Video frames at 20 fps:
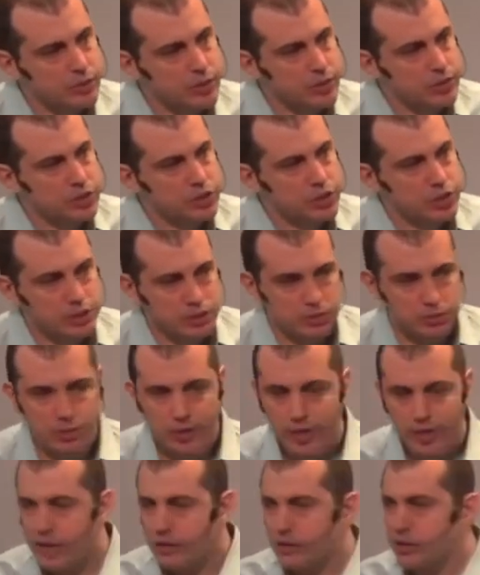with each other
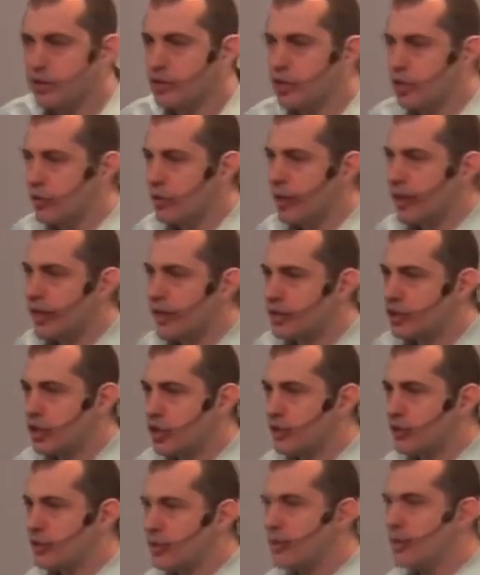without knowing each
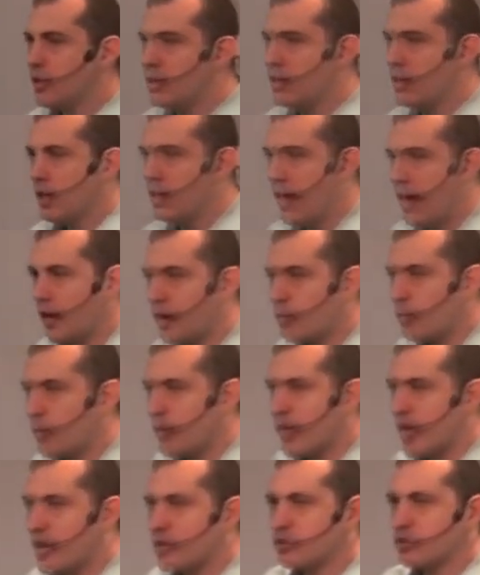other and
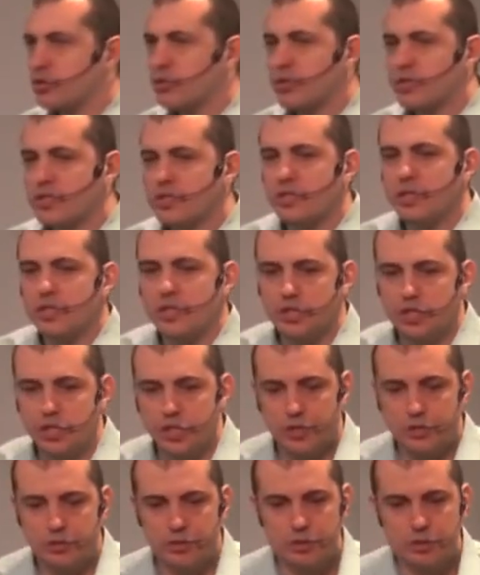without trusting each
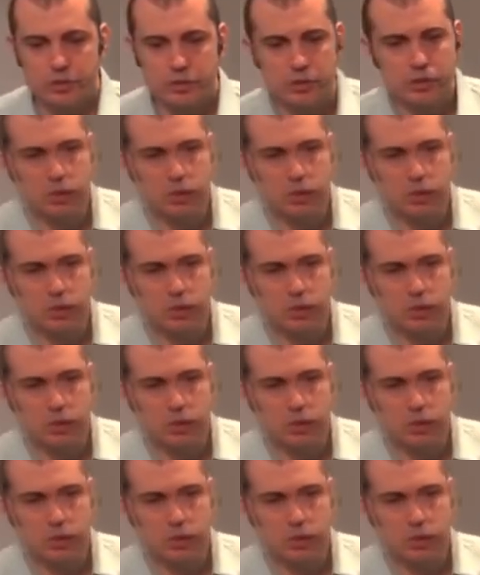other,